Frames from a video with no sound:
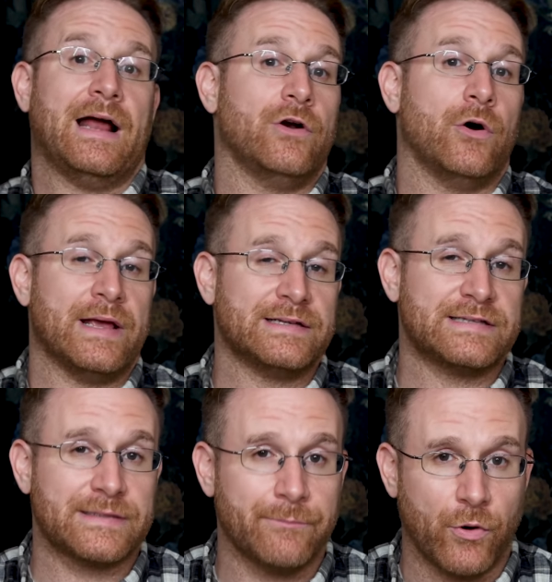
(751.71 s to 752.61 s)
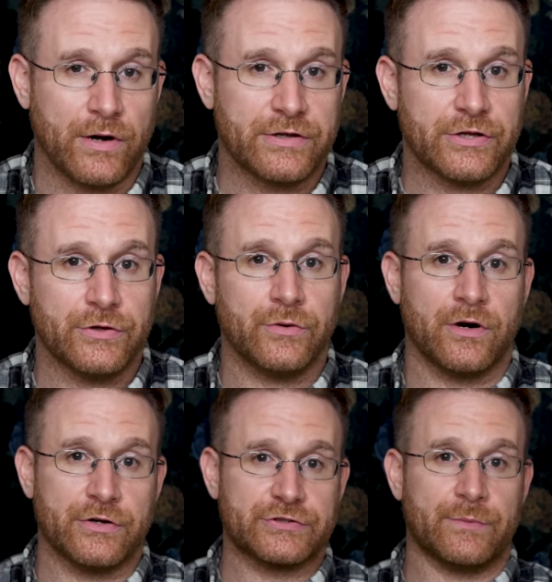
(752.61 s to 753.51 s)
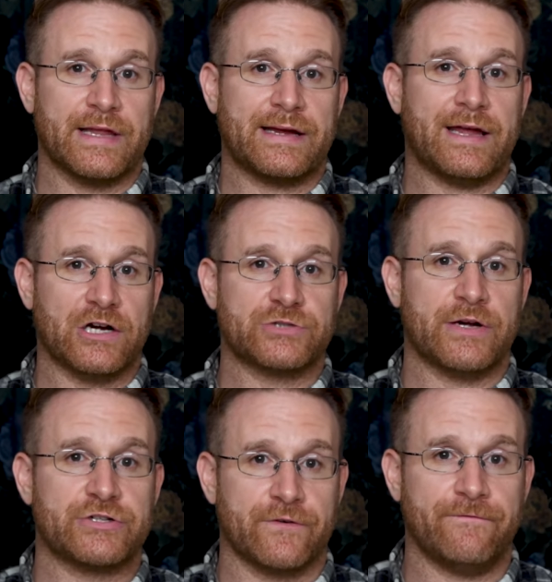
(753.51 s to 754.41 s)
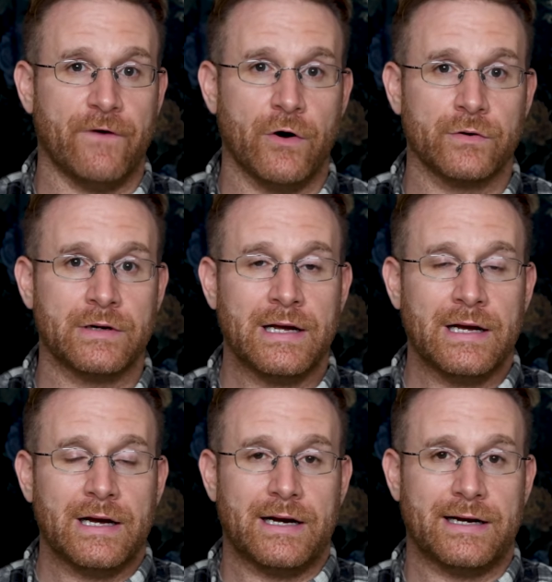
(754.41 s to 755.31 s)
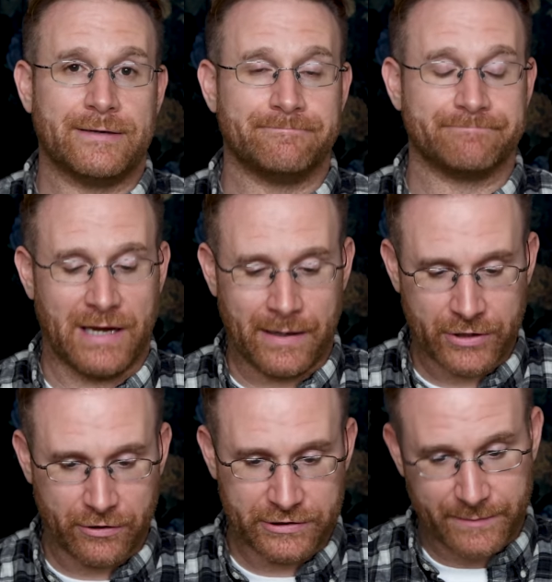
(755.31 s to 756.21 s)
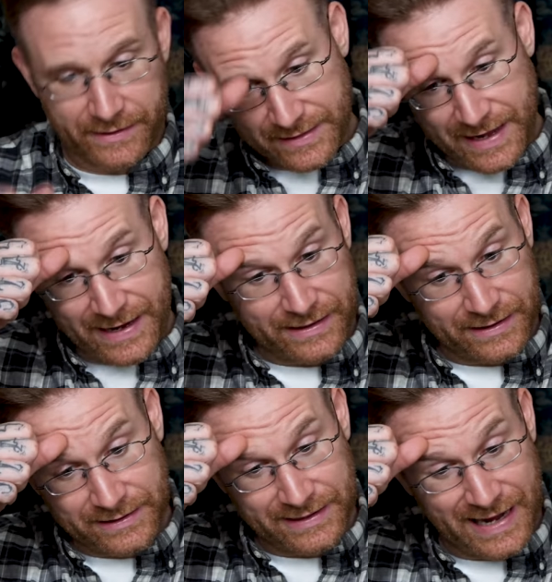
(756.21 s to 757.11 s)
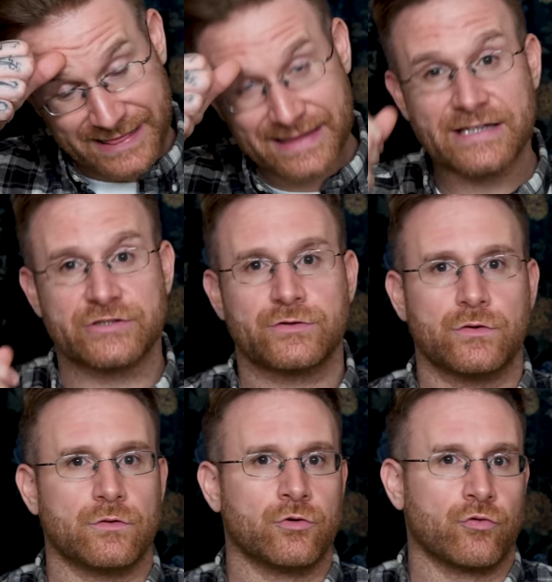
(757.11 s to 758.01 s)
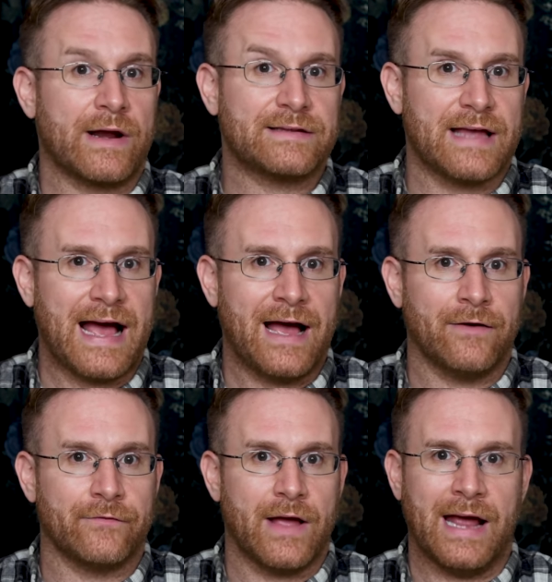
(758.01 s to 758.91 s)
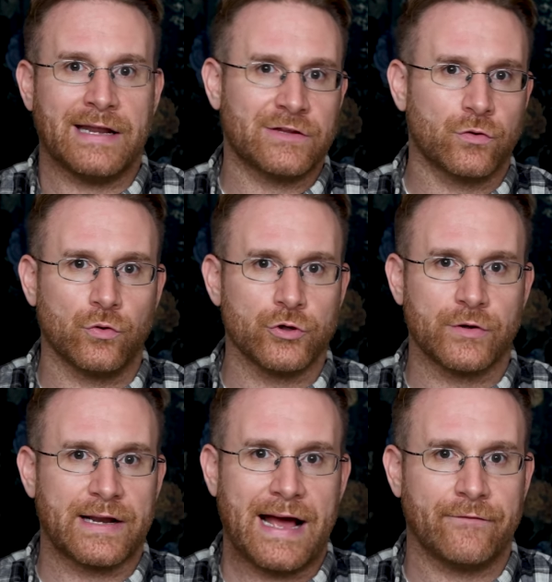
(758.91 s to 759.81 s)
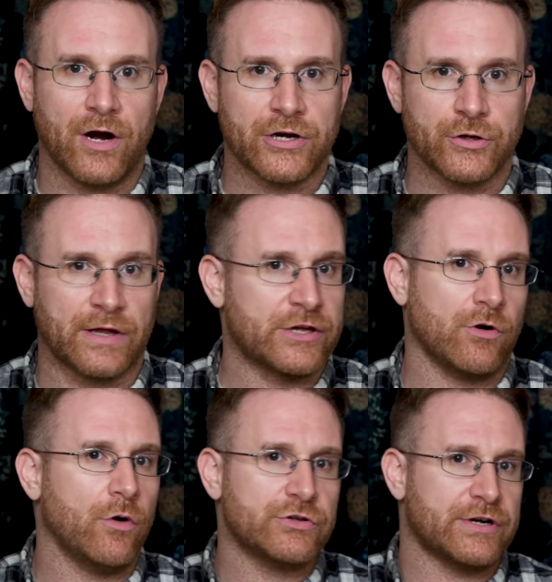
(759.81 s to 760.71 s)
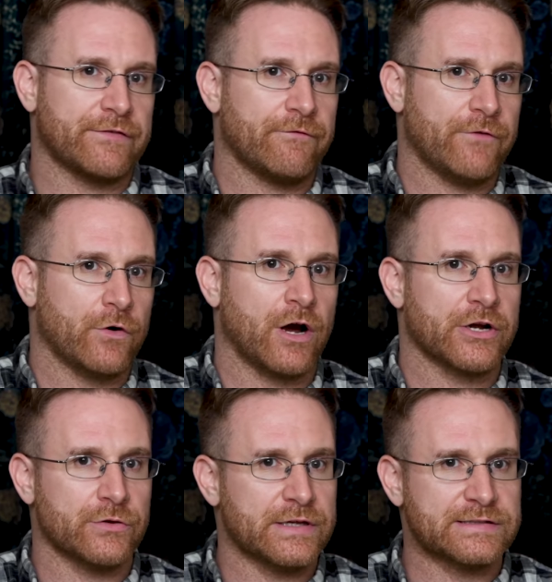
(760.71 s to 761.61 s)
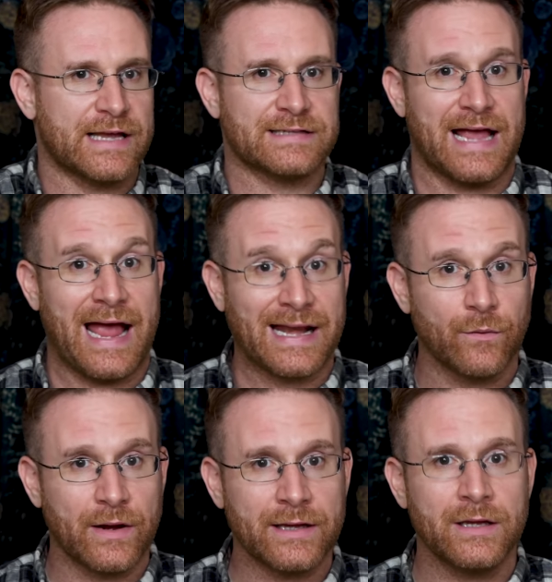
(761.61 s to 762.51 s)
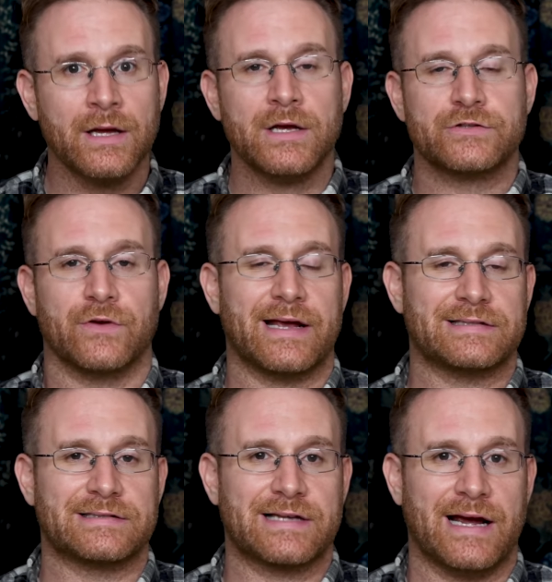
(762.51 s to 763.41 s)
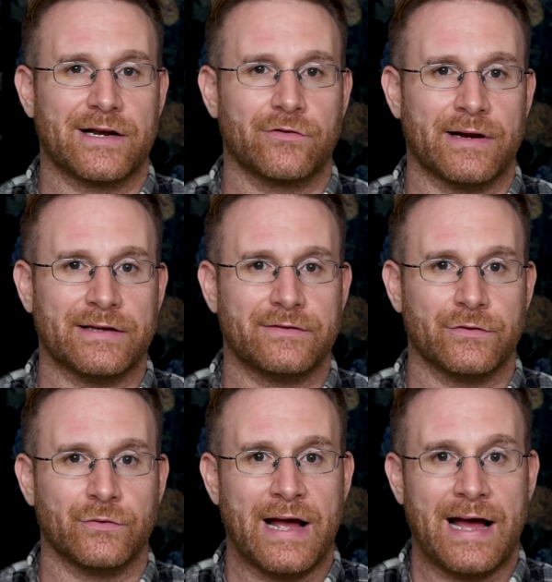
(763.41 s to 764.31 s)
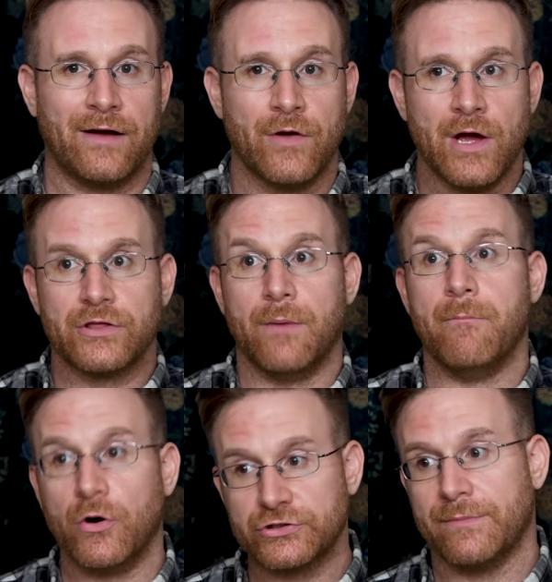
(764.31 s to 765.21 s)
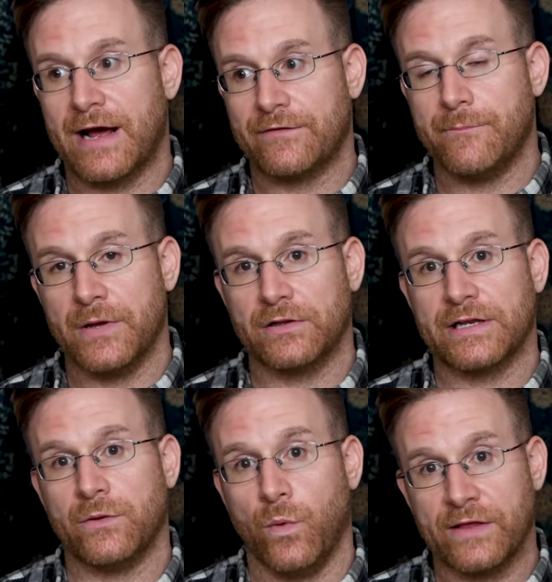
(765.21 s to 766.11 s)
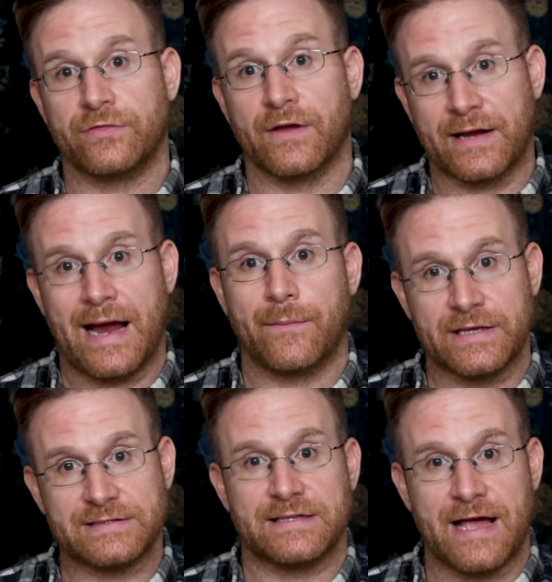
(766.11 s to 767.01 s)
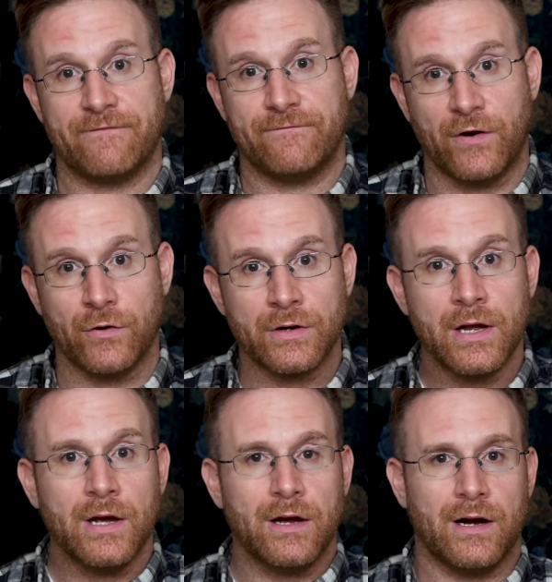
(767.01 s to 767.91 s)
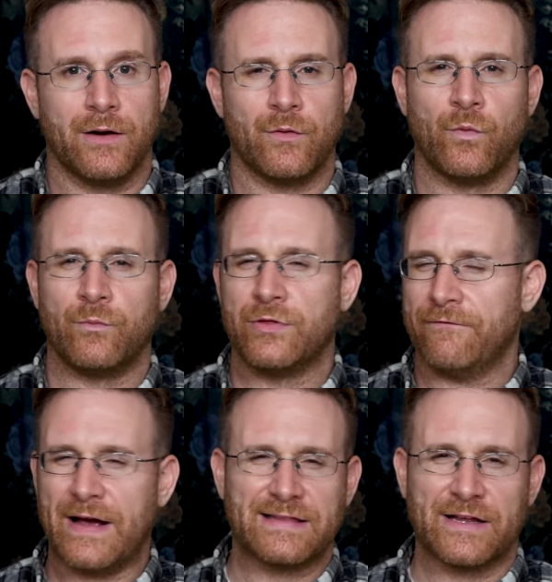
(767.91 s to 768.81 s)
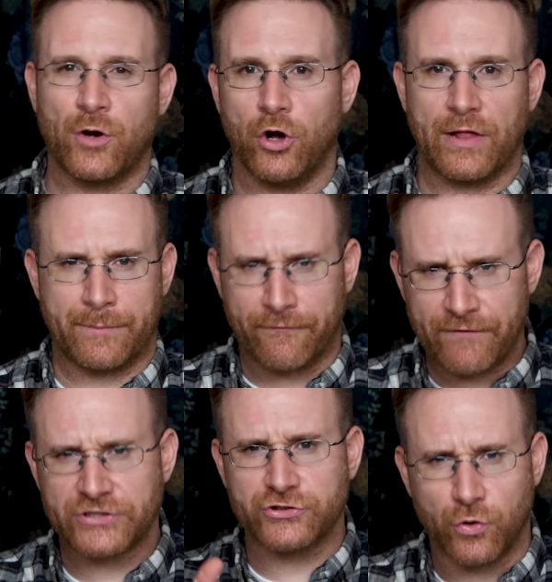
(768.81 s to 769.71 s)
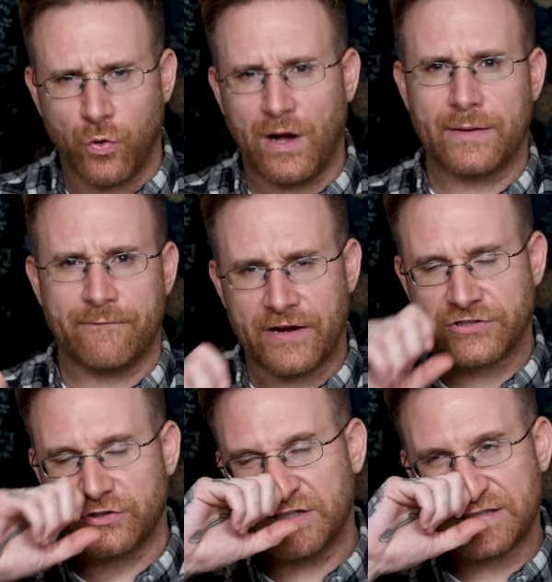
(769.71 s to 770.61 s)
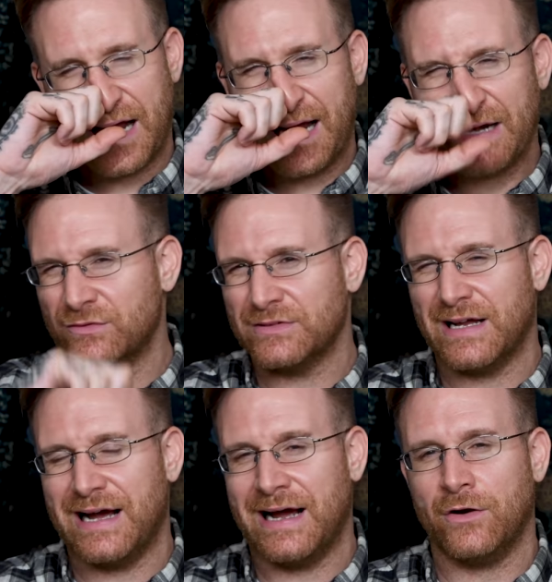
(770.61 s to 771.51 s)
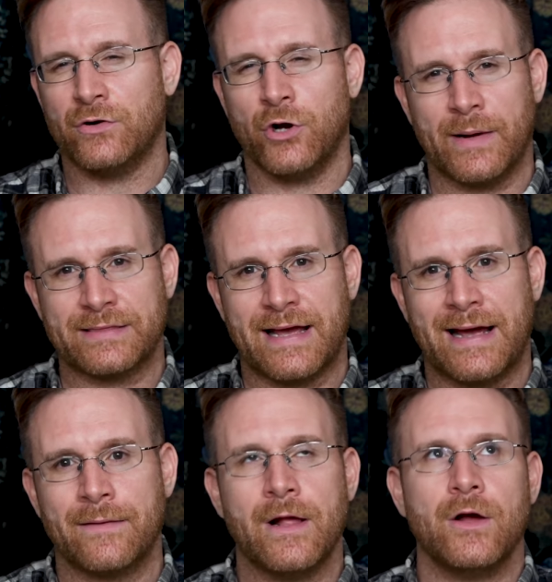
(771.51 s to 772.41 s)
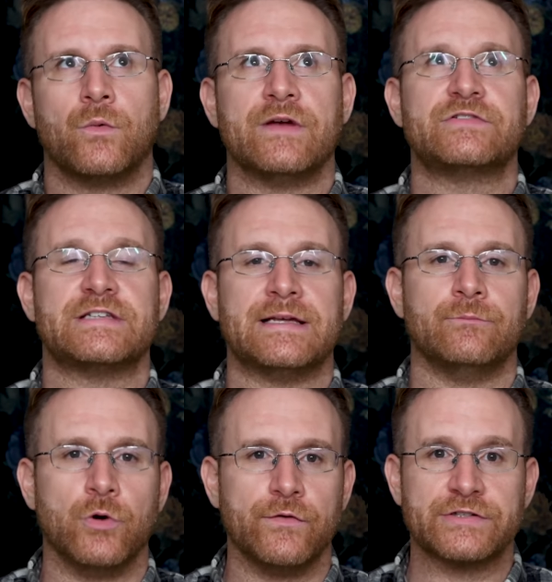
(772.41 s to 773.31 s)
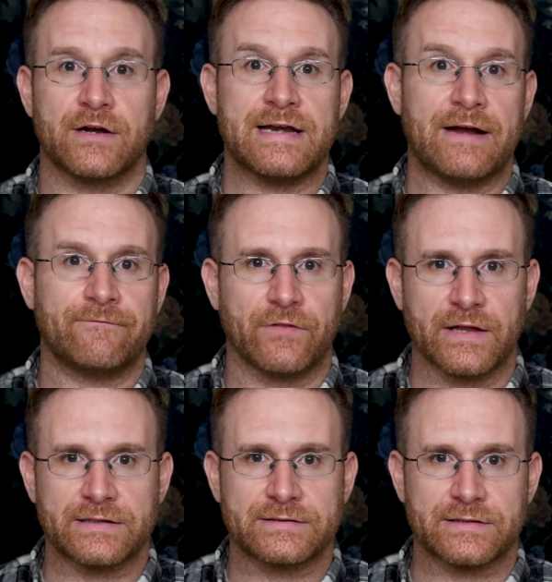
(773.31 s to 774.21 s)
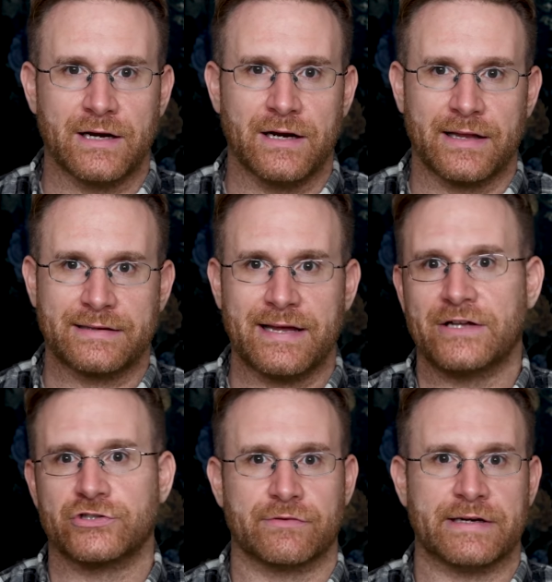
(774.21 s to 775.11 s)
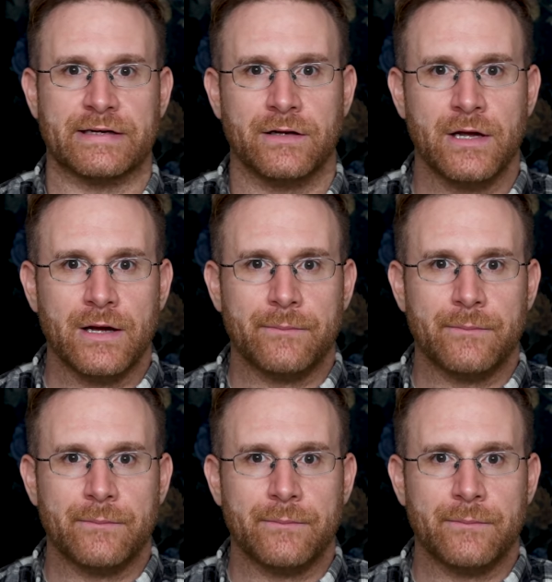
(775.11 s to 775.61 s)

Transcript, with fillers: don't know, is this important to you? Are you someone that cares about your phone? I'm curious about that. I think it's great to have any tool you can have on you. Like, you're always gonna have your phone on you these days anyway, so I guess it's kind of great to have the most amount of ability with the camera that's in that phone. The fact that they call it like professional quality, professional this, I don't know about that. We've seen movies on Netflix like Tangerine